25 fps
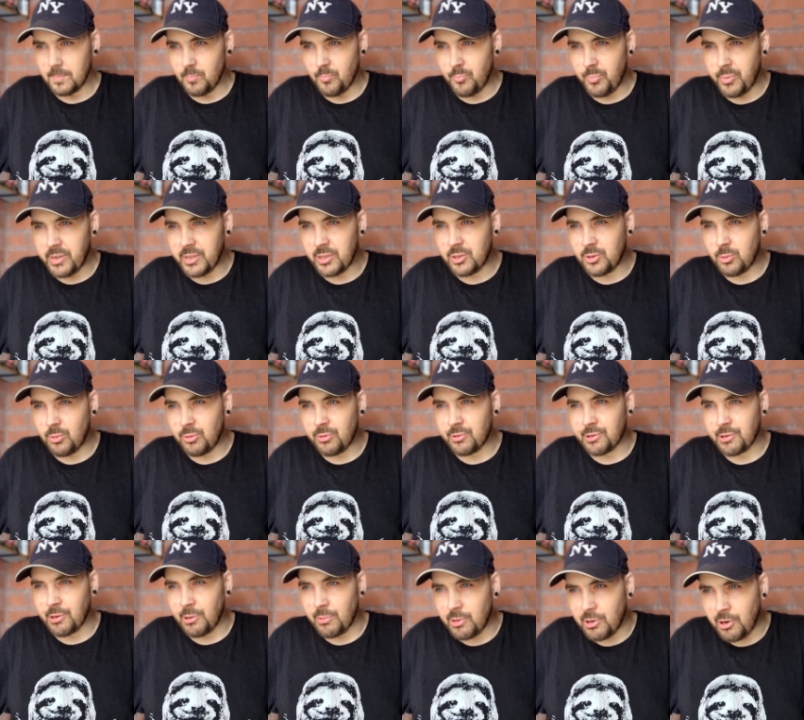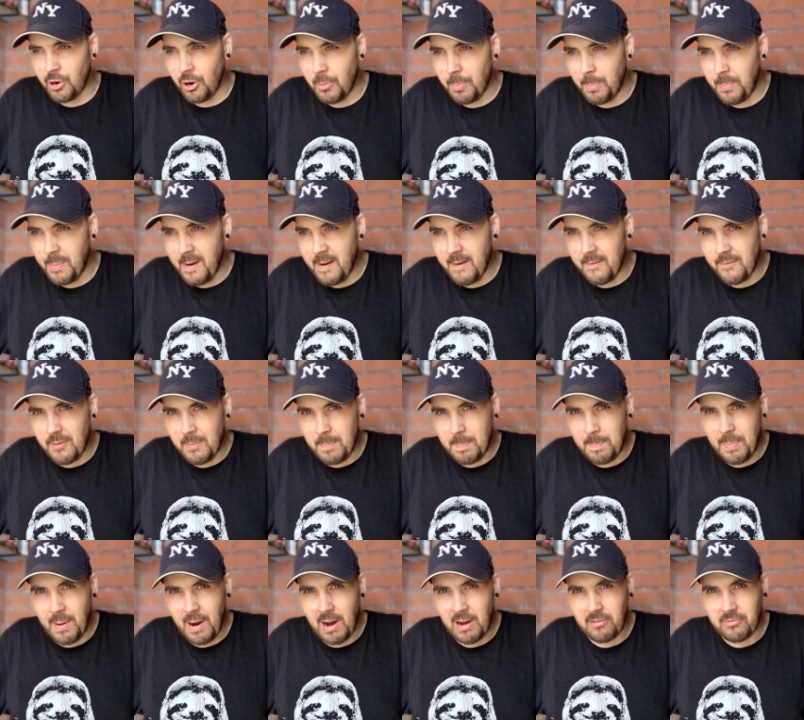but it's also got a bit of a
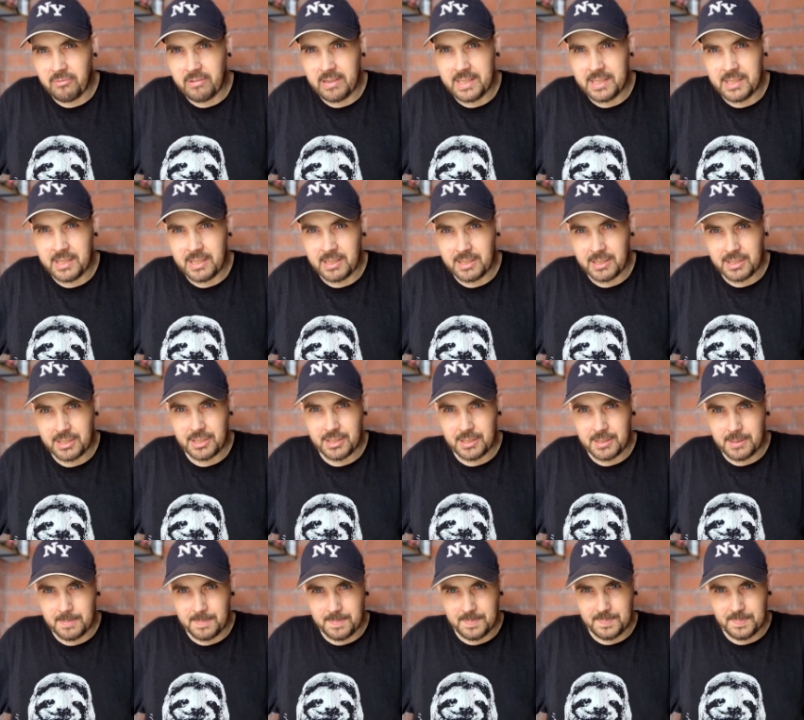butteriness.